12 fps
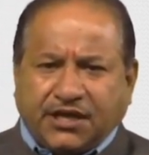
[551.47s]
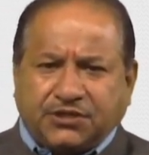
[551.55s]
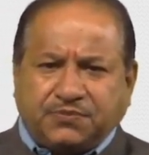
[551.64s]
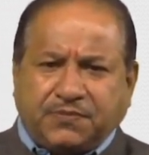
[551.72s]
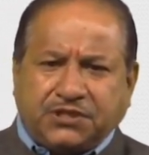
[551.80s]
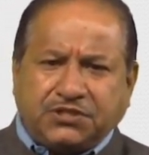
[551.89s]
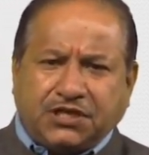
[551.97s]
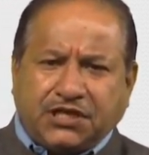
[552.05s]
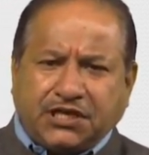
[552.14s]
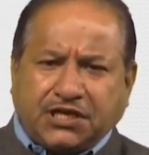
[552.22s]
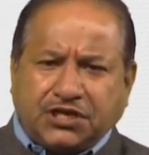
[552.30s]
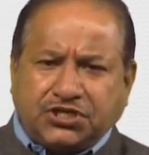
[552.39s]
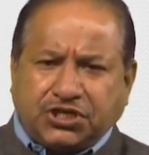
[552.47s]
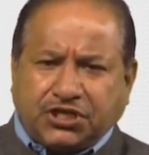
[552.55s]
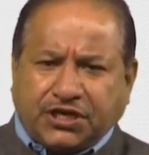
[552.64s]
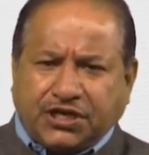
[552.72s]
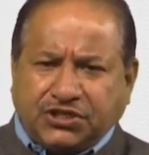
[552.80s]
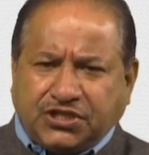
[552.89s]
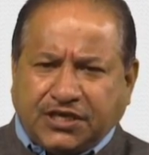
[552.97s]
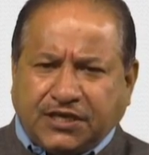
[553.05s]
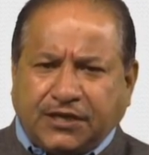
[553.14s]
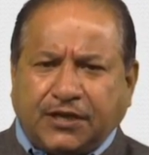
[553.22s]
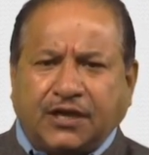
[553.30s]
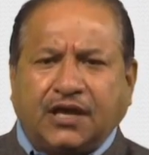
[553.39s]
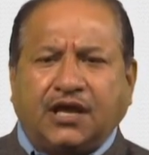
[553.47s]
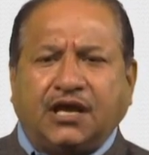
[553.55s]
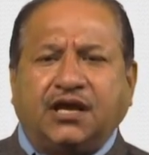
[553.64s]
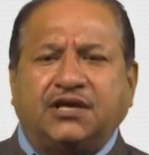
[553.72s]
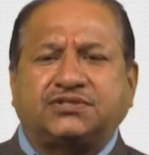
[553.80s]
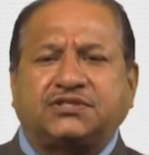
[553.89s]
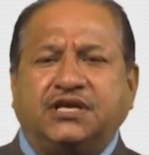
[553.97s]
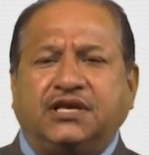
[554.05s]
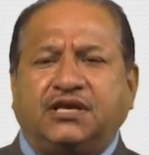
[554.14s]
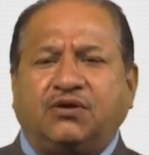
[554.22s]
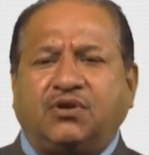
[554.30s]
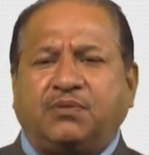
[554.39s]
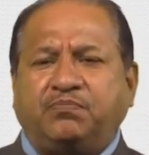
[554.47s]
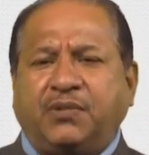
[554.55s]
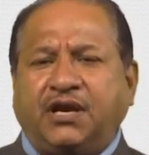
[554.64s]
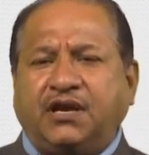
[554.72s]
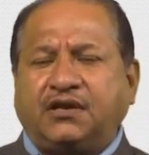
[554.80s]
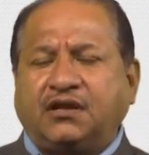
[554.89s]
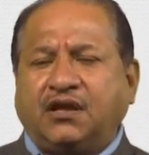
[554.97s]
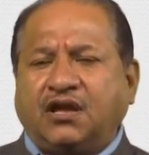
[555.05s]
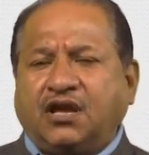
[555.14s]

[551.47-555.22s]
especially considering the skill development,